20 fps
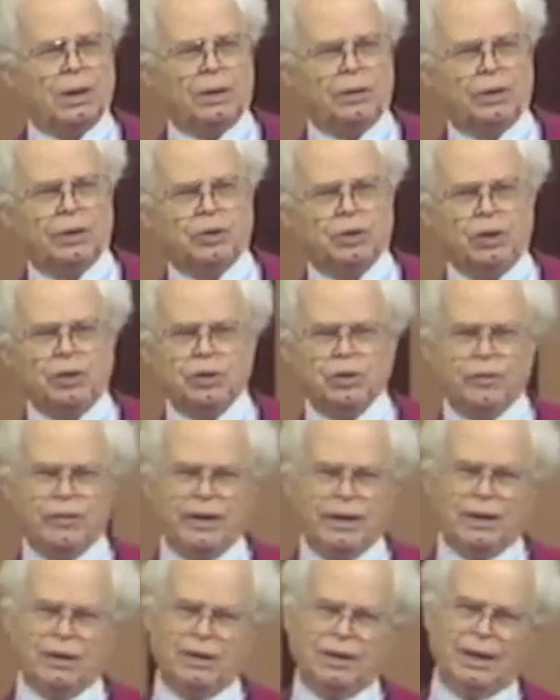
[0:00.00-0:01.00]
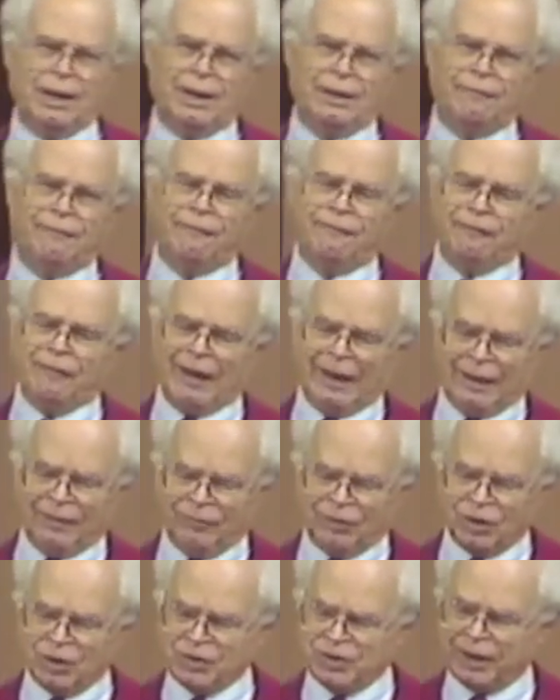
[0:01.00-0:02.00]
The Church of England had
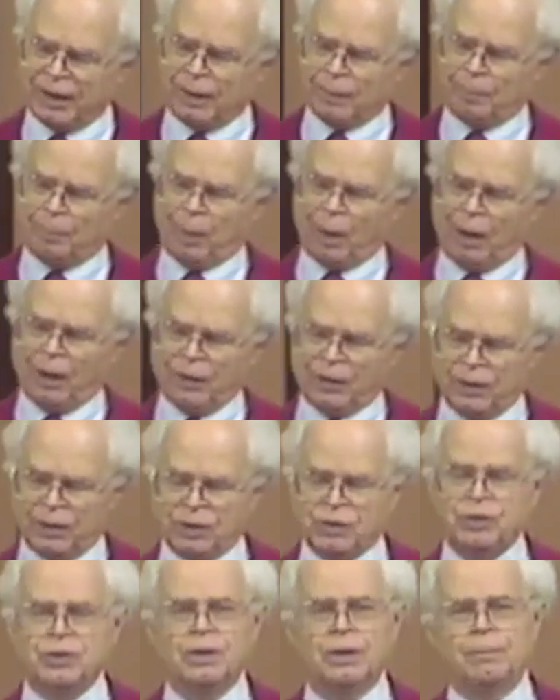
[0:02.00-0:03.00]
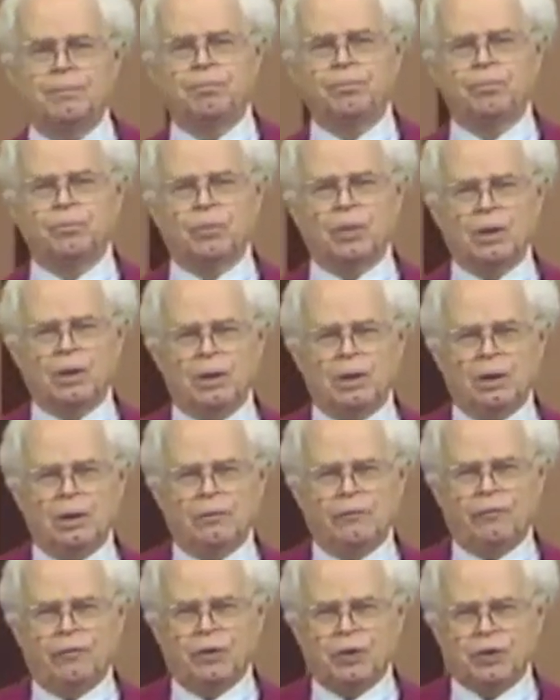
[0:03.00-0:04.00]
5 distinct parties.
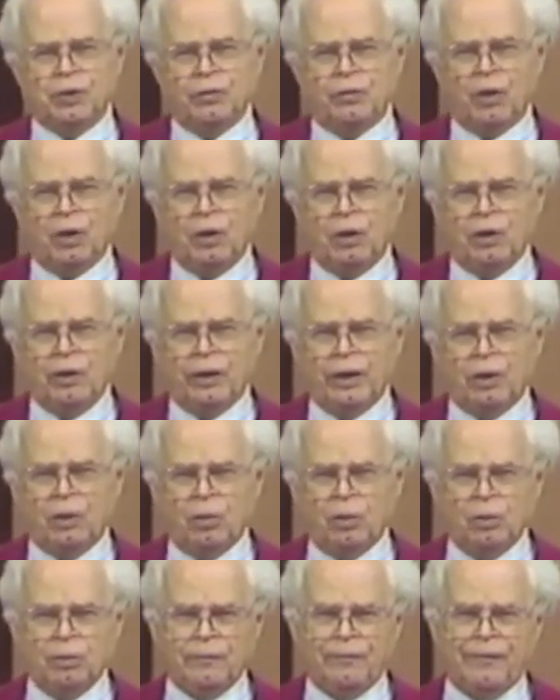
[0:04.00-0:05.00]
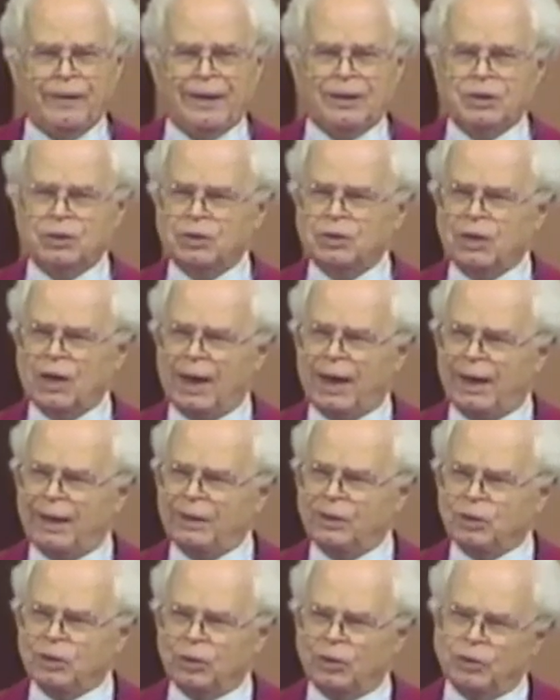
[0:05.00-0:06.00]
First of all, the old-fashioned
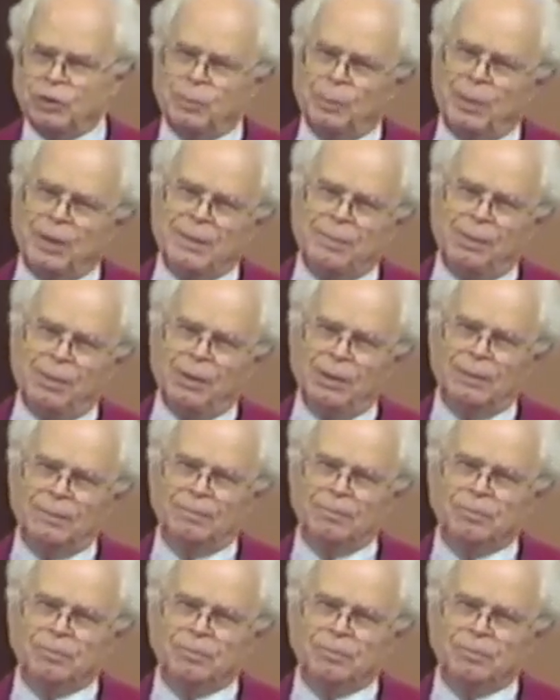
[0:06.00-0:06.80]
high church people.